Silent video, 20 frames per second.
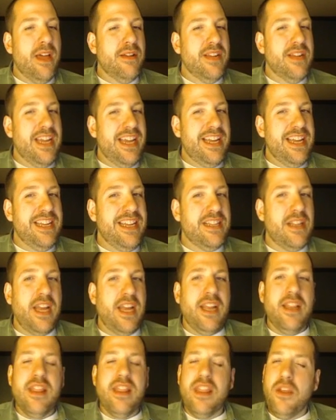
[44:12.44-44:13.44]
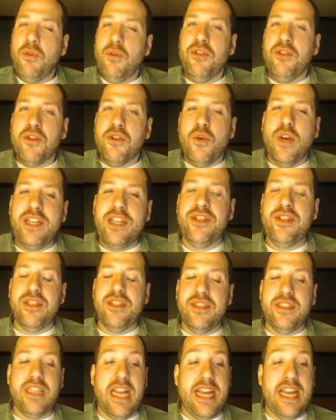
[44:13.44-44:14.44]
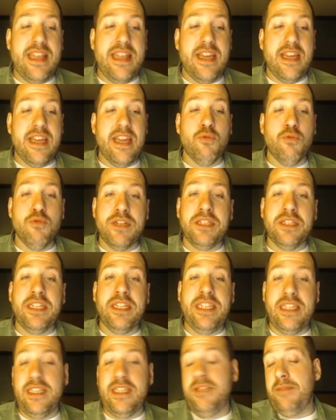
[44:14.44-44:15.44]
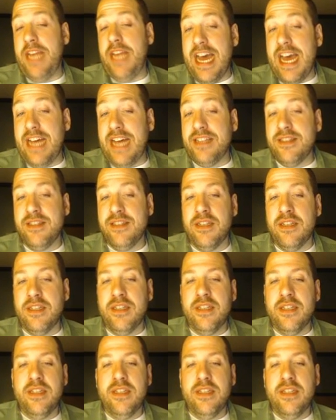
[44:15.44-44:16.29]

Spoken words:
Okay, those are questions that I think really need to be asked.